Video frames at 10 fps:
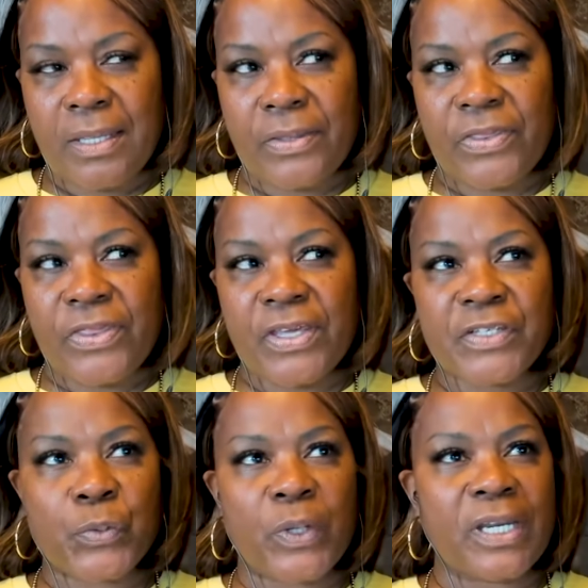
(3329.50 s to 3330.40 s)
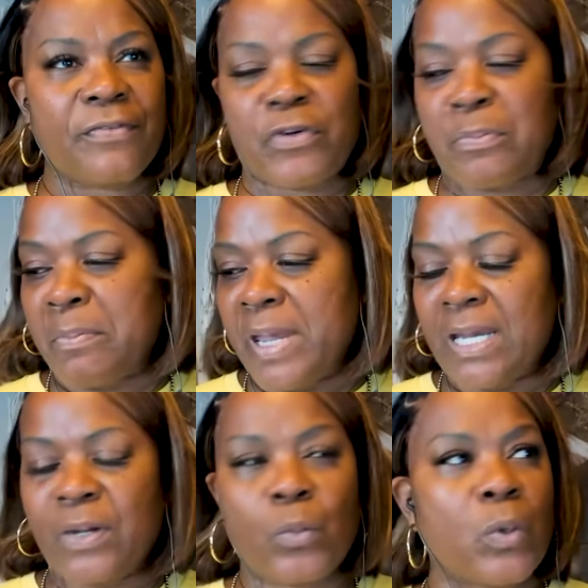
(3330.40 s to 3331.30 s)
This week for
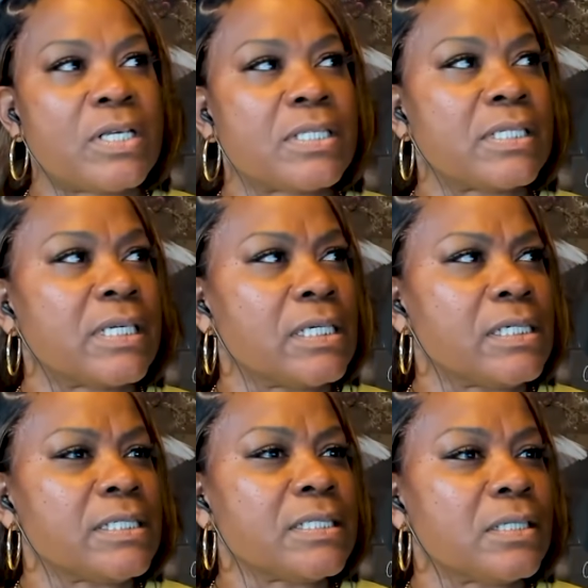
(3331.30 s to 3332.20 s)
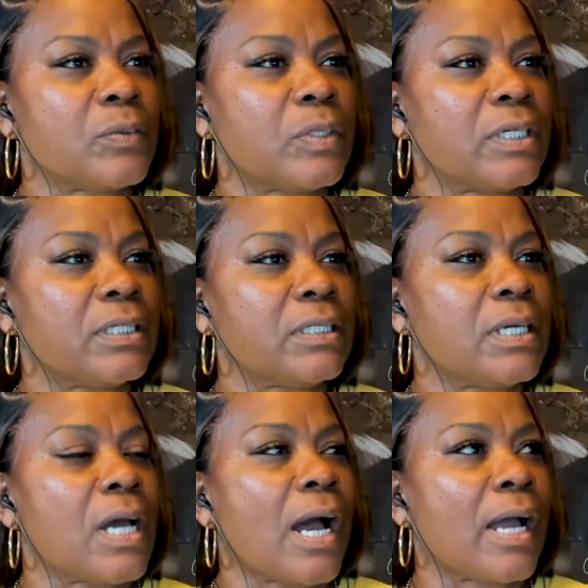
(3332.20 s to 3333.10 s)
me was an easy one.
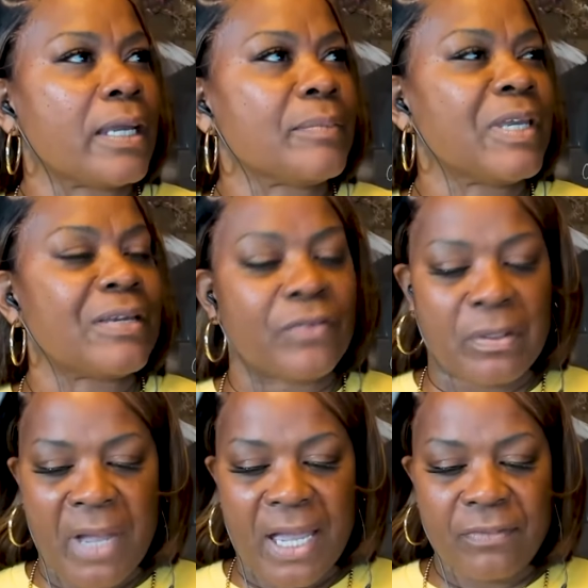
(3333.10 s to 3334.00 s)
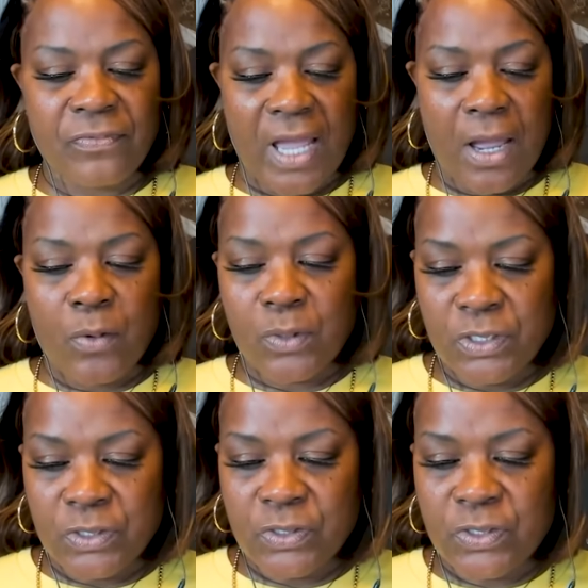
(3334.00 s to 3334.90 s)
I am giving my
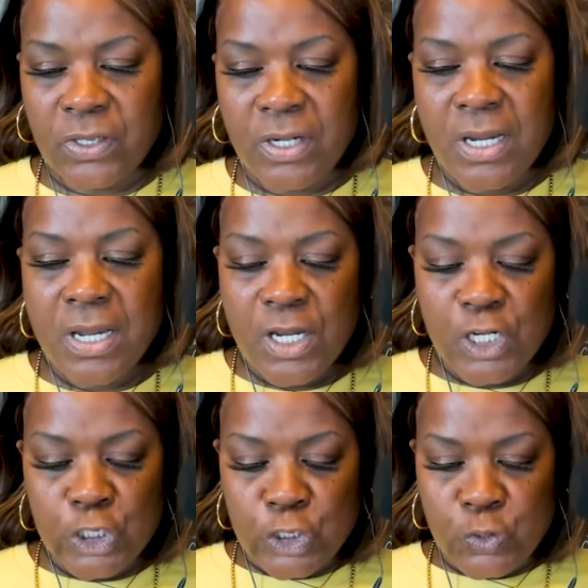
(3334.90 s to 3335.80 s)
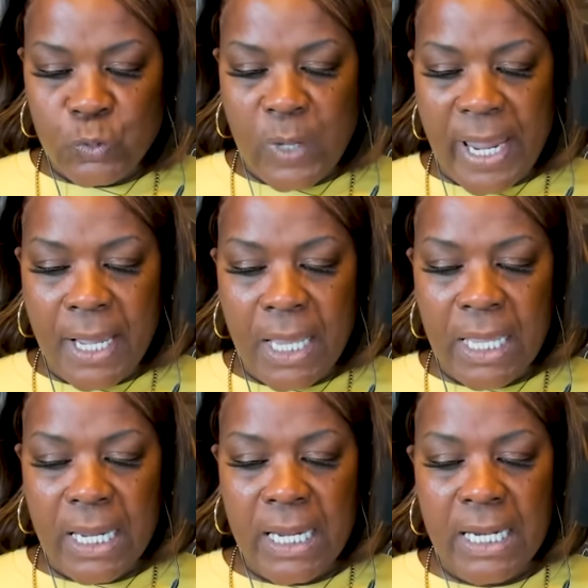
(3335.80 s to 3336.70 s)
flowers to
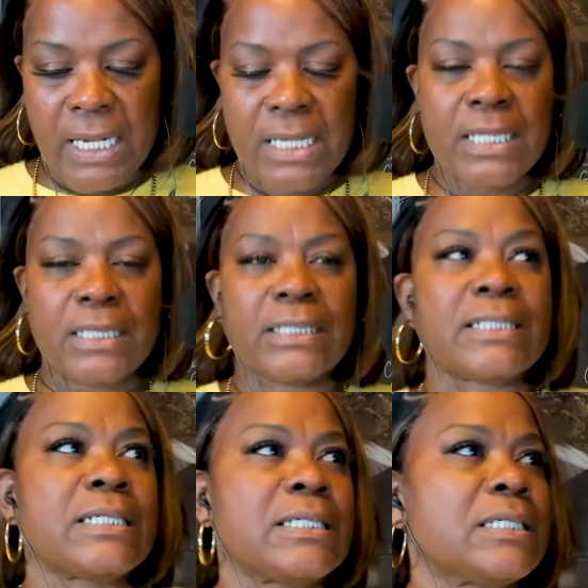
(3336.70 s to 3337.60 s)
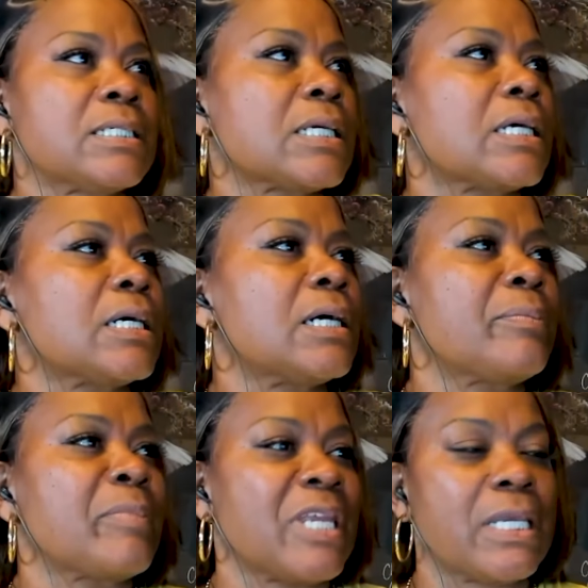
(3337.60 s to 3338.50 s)
LA, Letitia
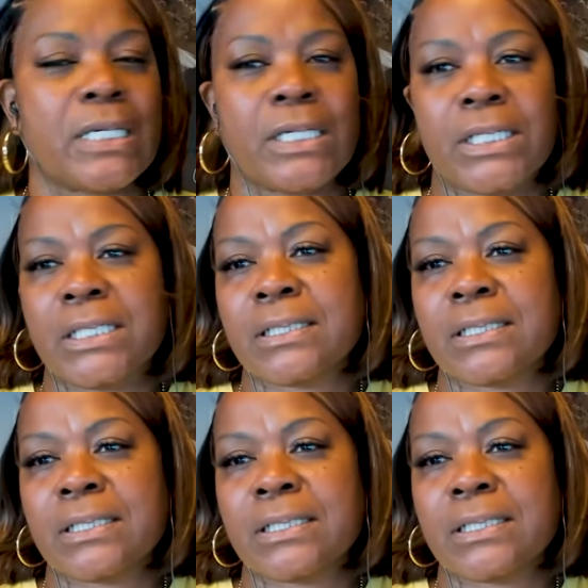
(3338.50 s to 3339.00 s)
Amihir.